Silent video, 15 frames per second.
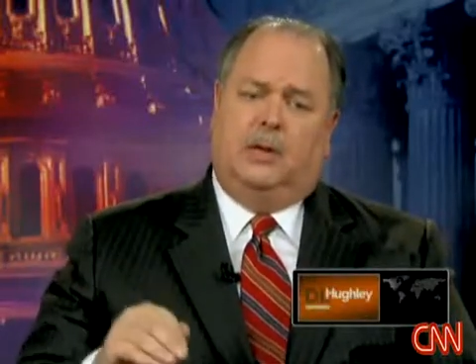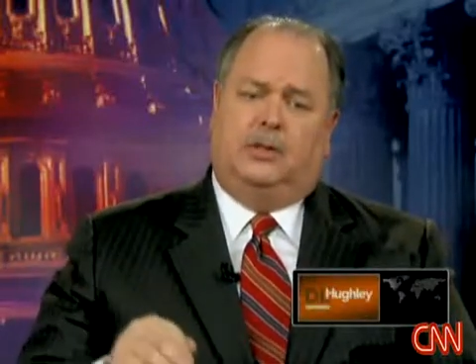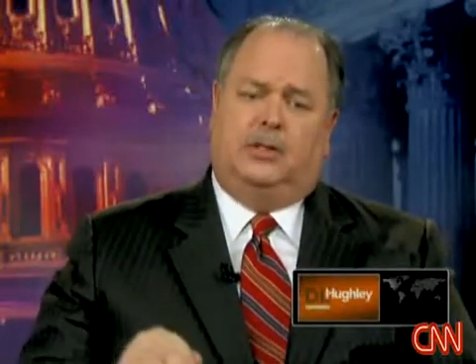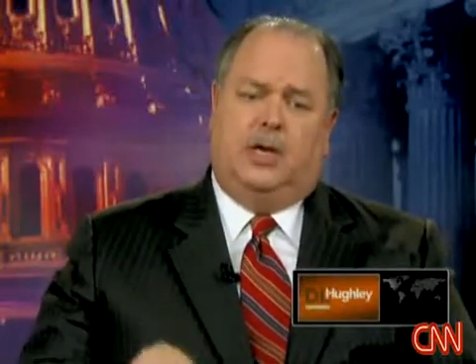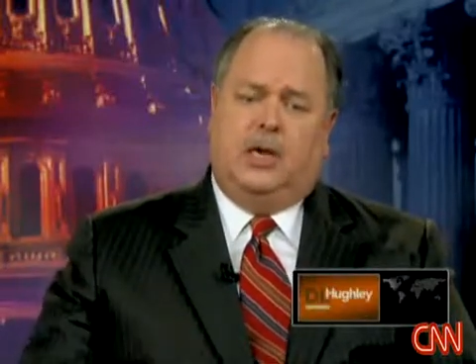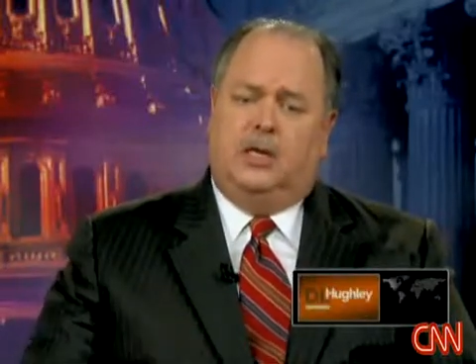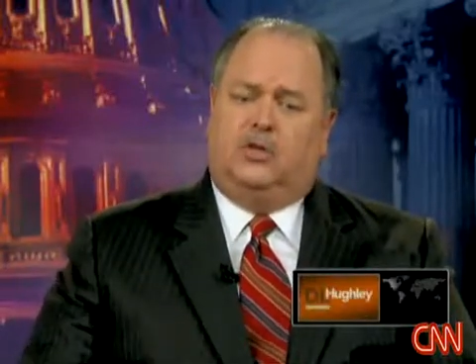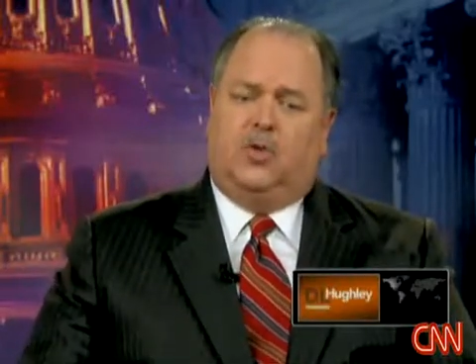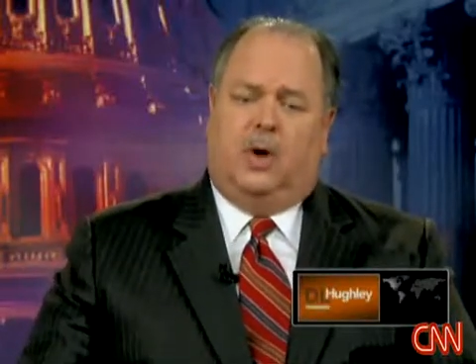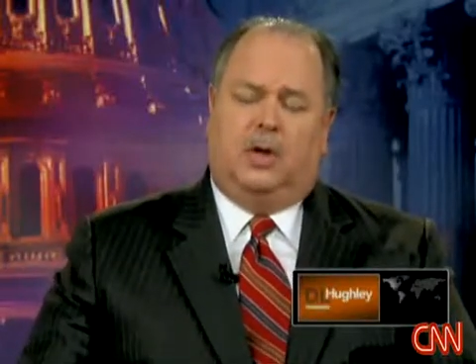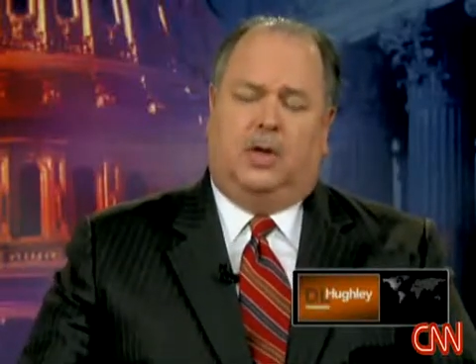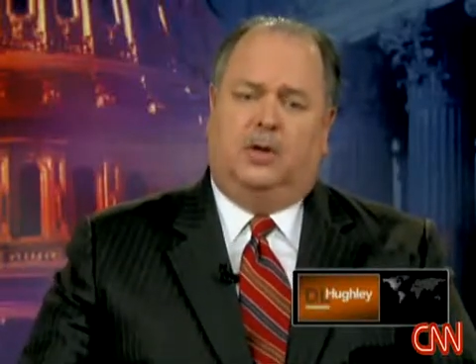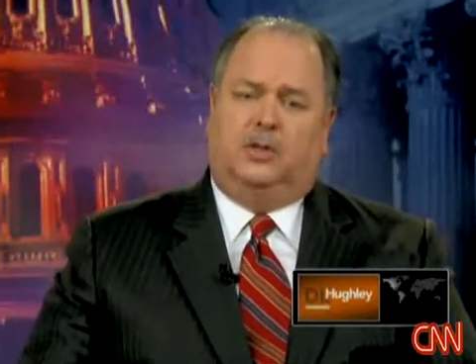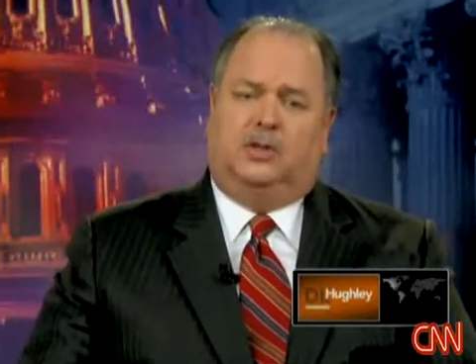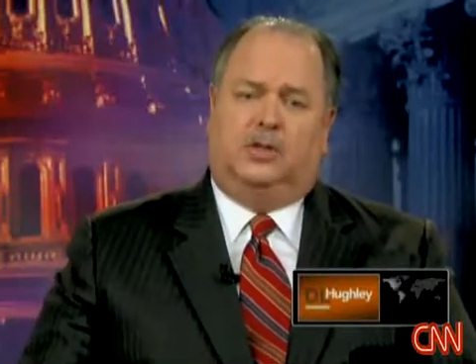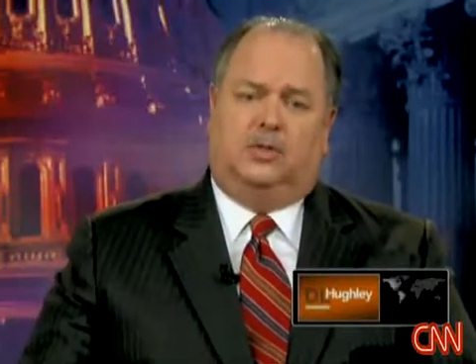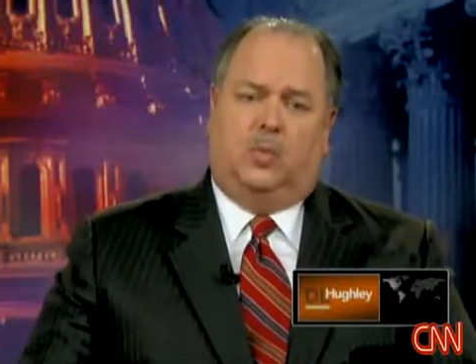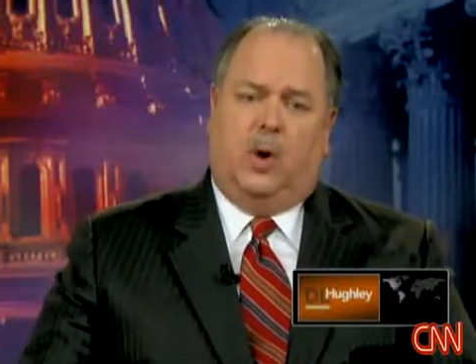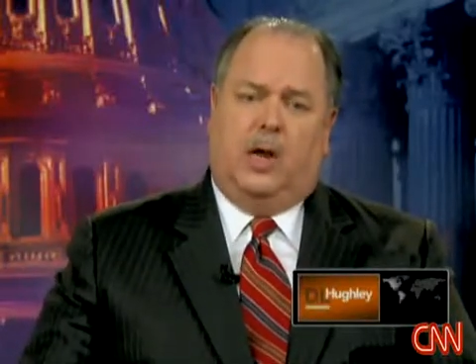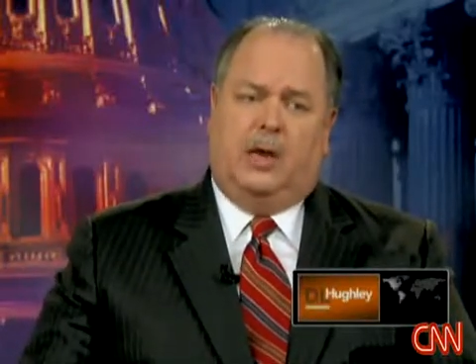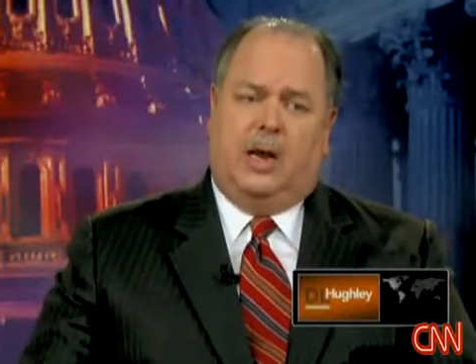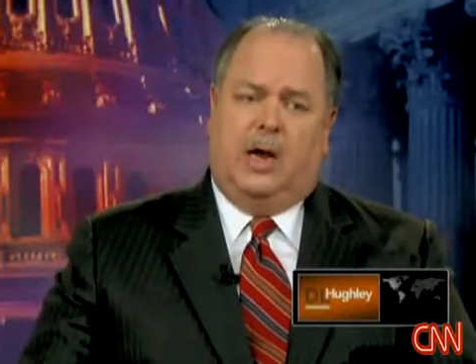Teen drug use is
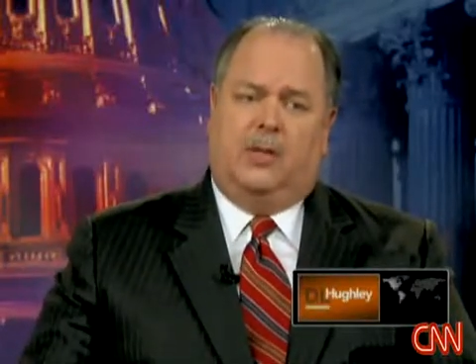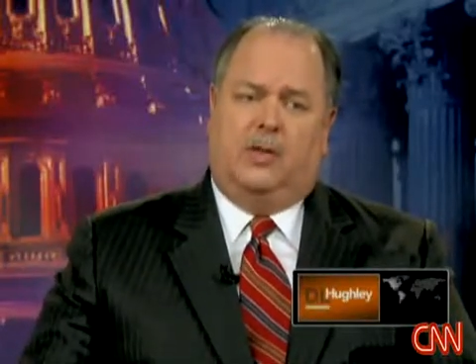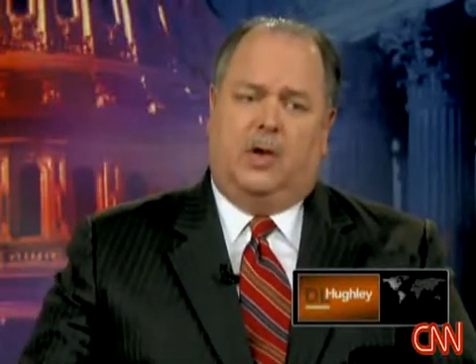way down.